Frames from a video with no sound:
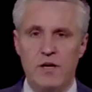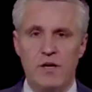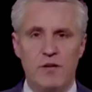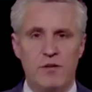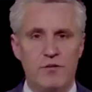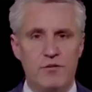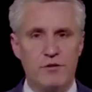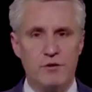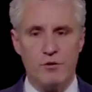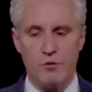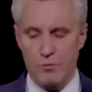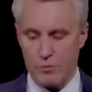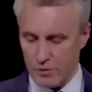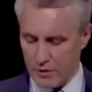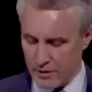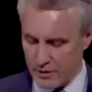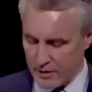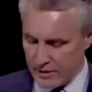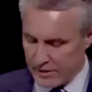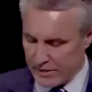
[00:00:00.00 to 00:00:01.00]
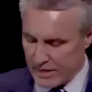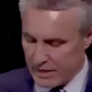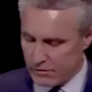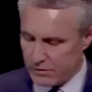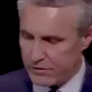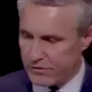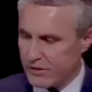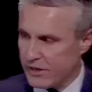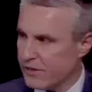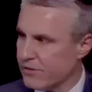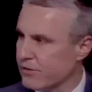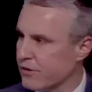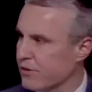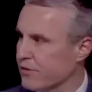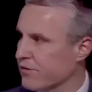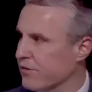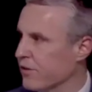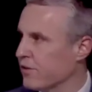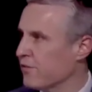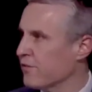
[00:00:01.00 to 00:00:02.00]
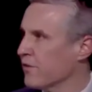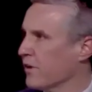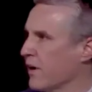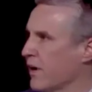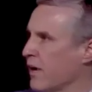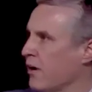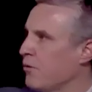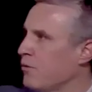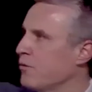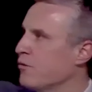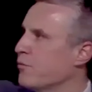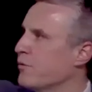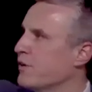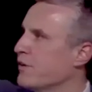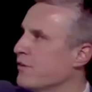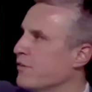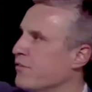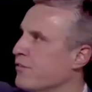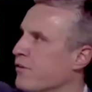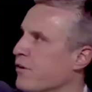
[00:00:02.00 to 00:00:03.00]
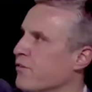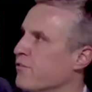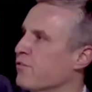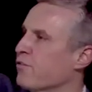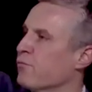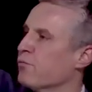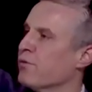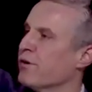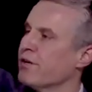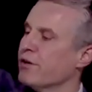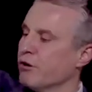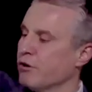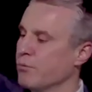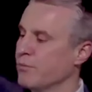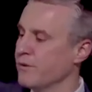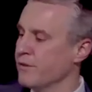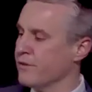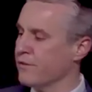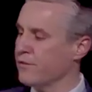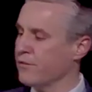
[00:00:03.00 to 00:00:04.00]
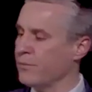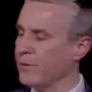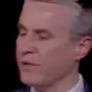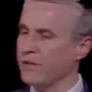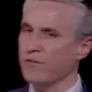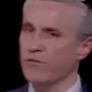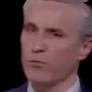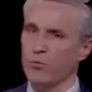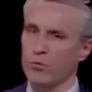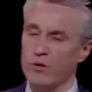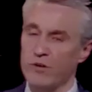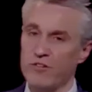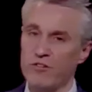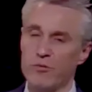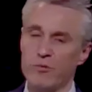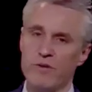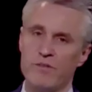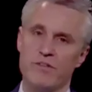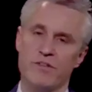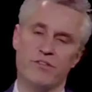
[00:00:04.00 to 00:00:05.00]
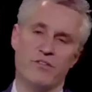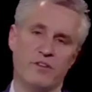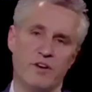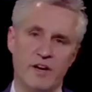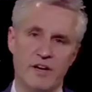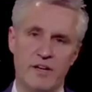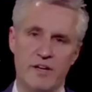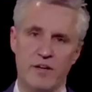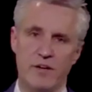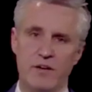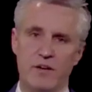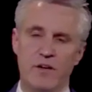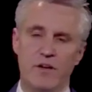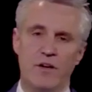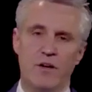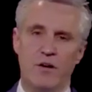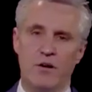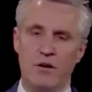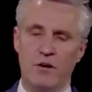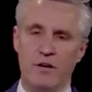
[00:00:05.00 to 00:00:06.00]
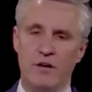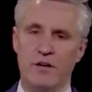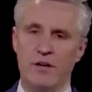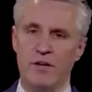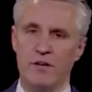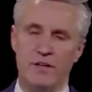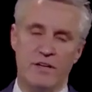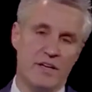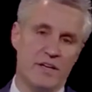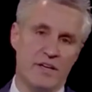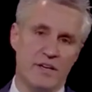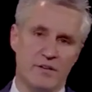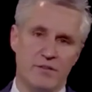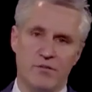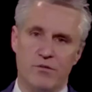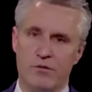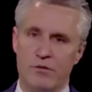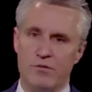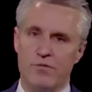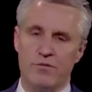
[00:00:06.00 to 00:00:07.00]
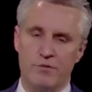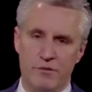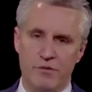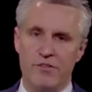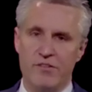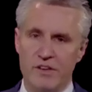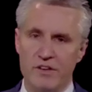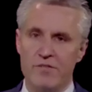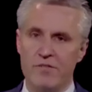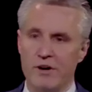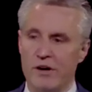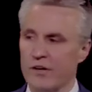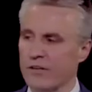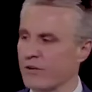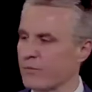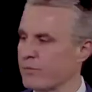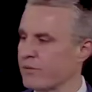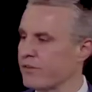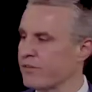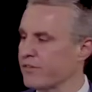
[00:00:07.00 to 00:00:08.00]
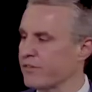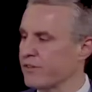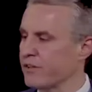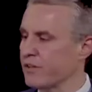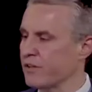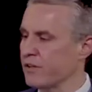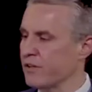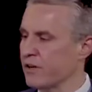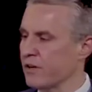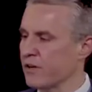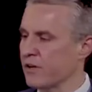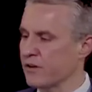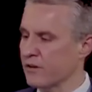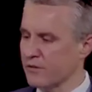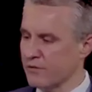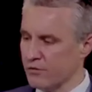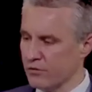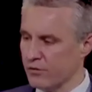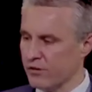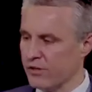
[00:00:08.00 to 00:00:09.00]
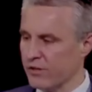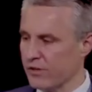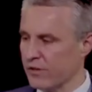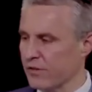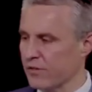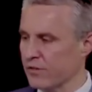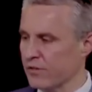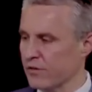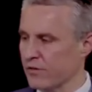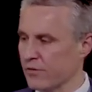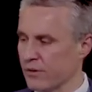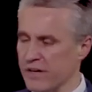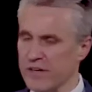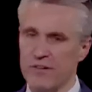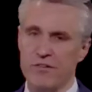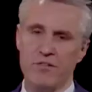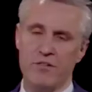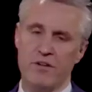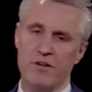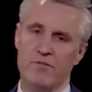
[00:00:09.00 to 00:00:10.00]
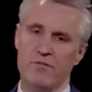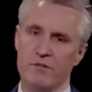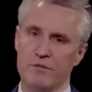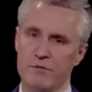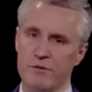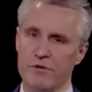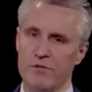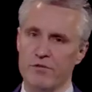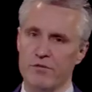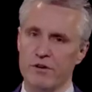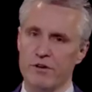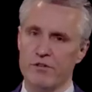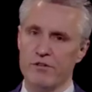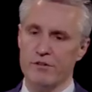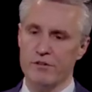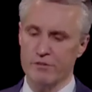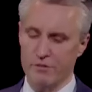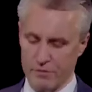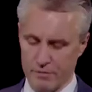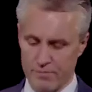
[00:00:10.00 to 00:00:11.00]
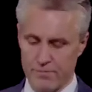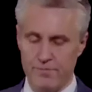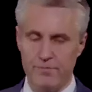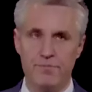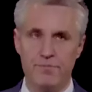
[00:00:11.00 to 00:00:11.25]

So now let's ask ourselves, how would we start to reopen the space once we've decided on a sort of safe occupancy uh, during the greatest level of restrictions?